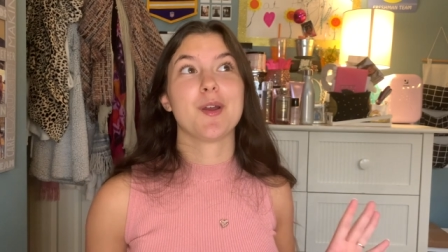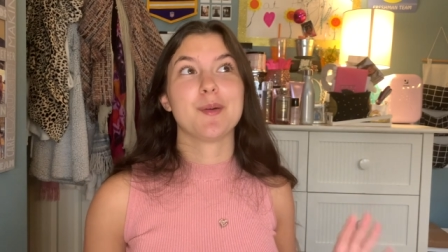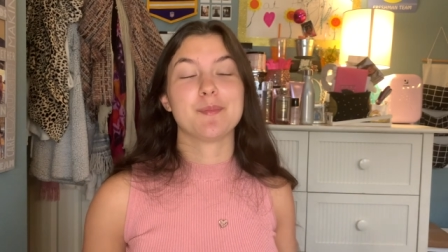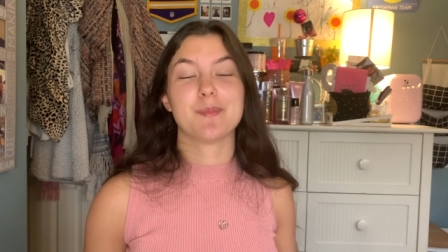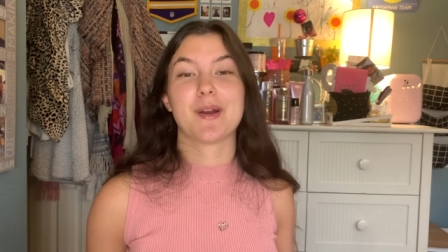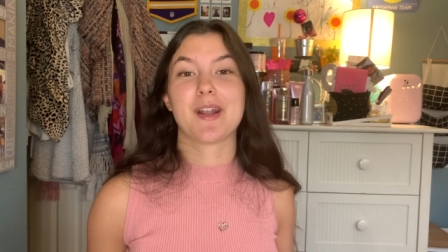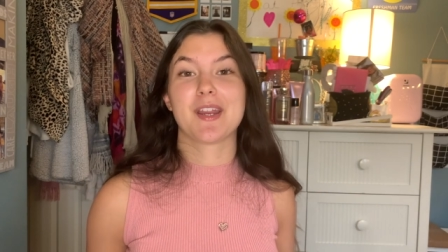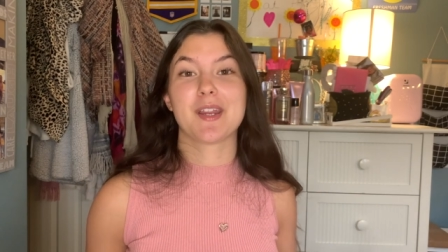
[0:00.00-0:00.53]

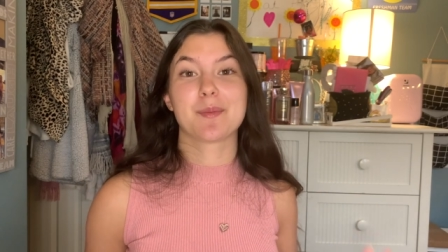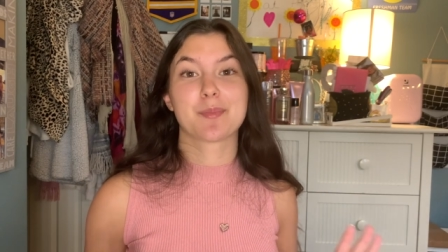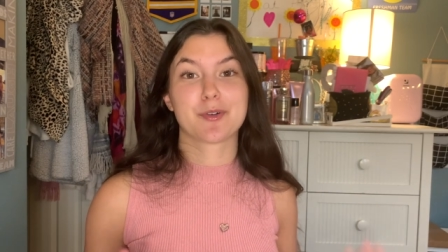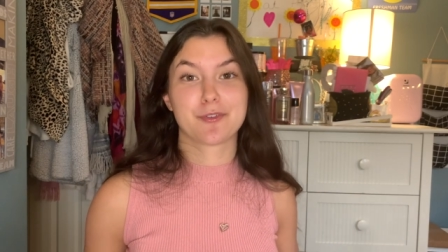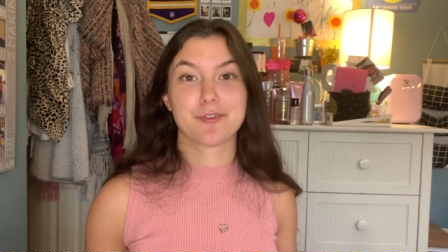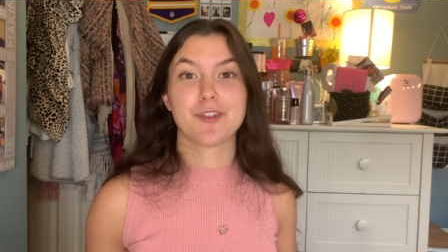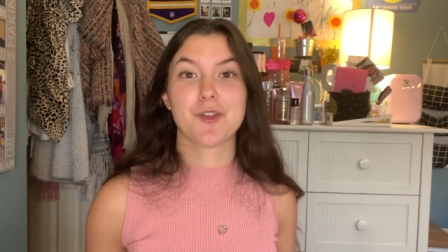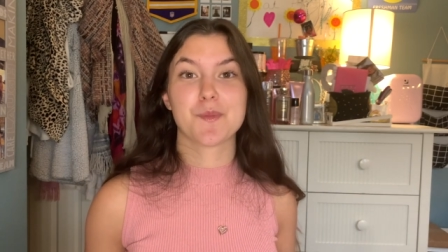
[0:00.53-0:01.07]
many
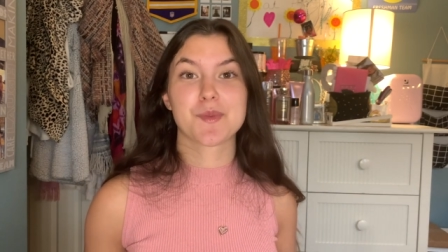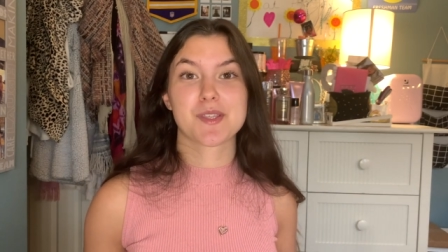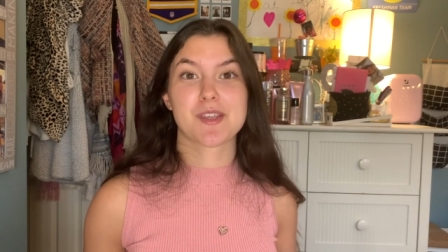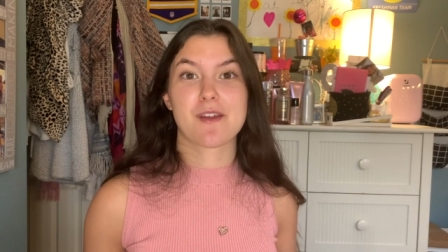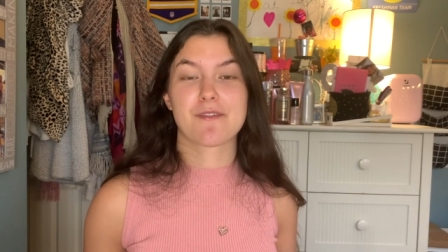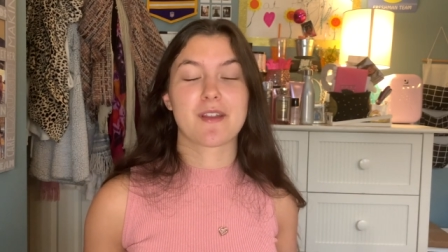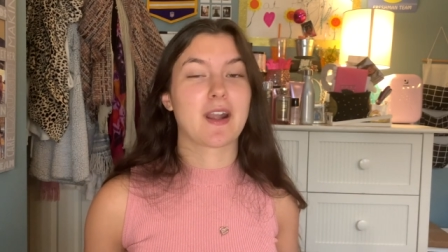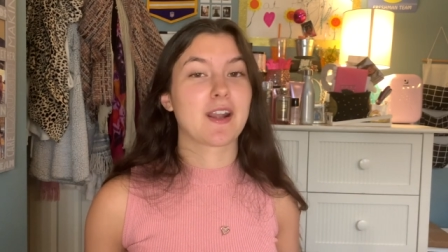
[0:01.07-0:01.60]
perfumes and
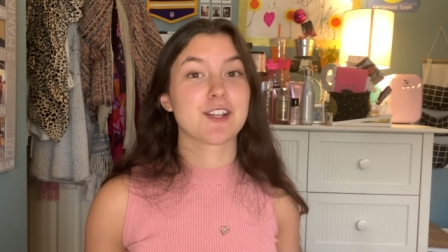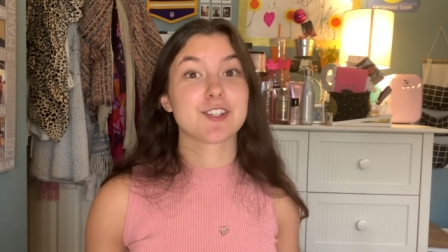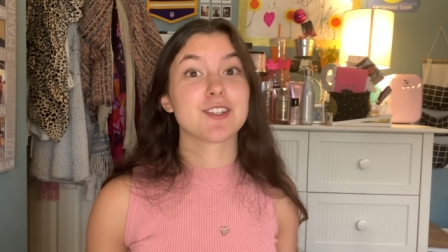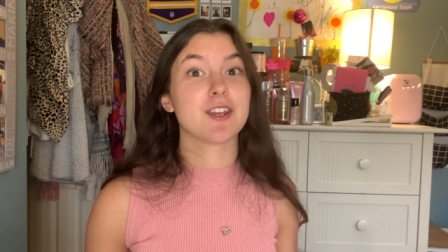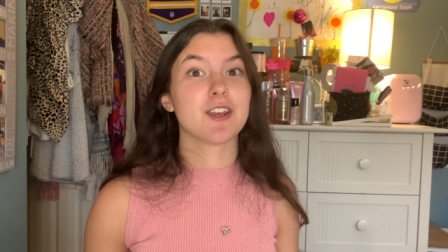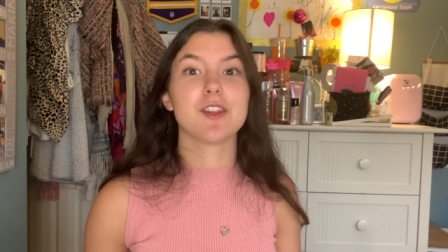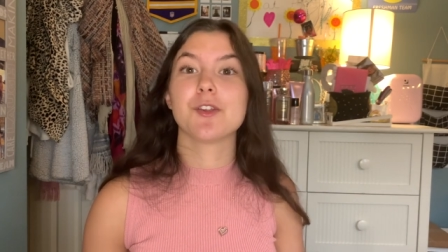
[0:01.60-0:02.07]
stuff that I just need